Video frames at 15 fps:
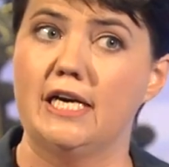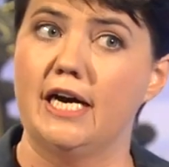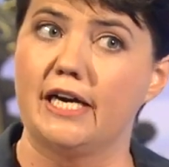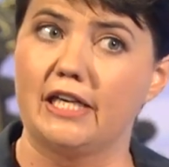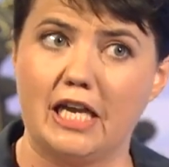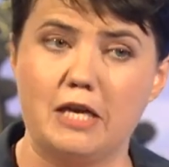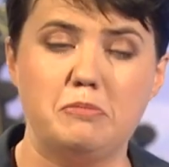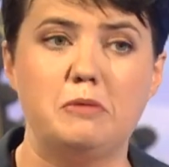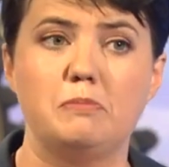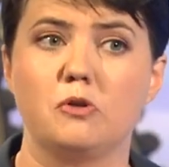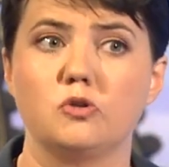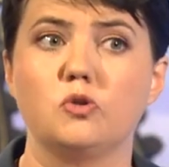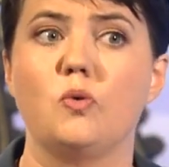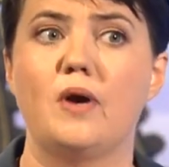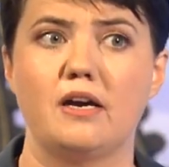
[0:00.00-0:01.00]
and let people
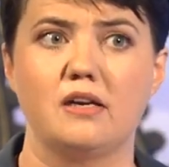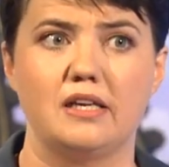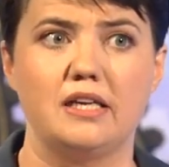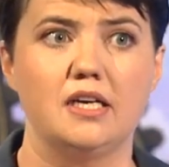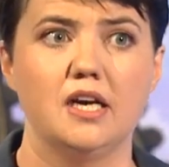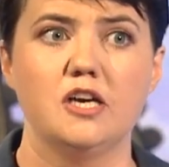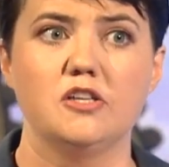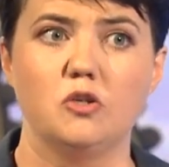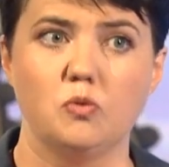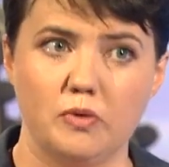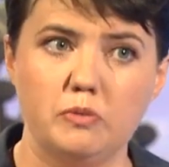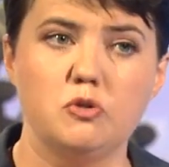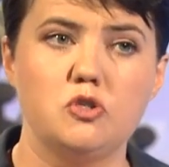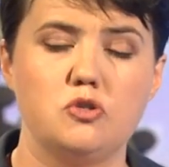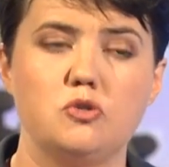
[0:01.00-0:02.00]
know early that
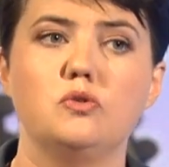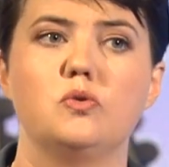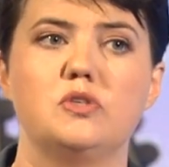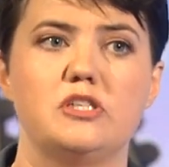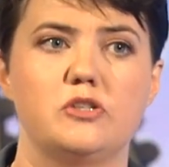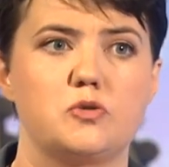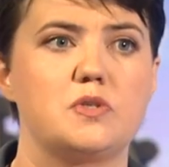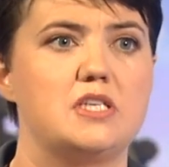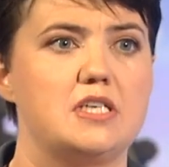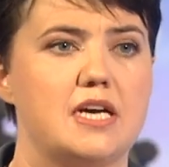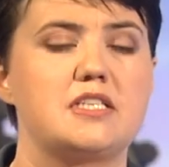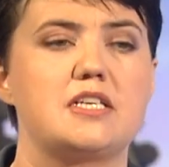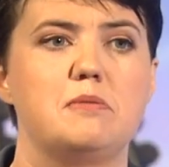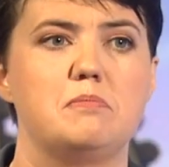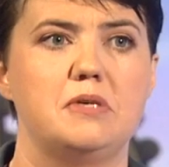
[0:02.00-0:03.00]
we would do no deals with the
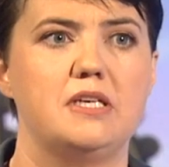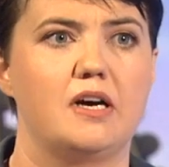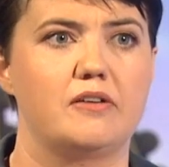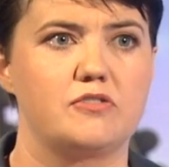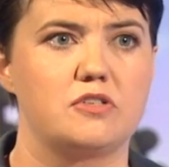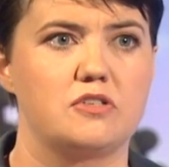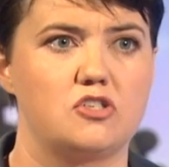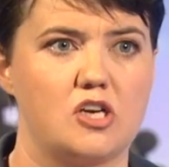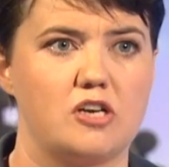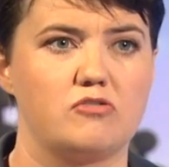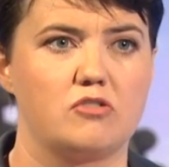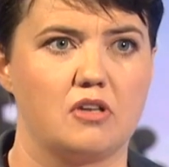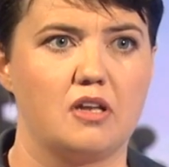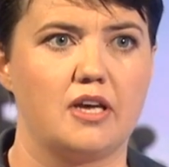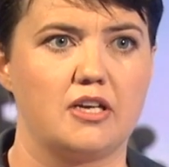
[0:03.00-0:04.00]
SNP after the
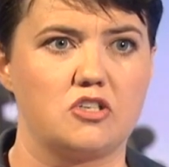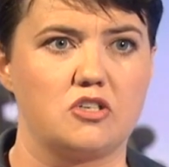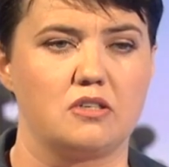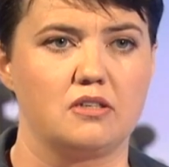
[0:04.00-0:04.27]
general election.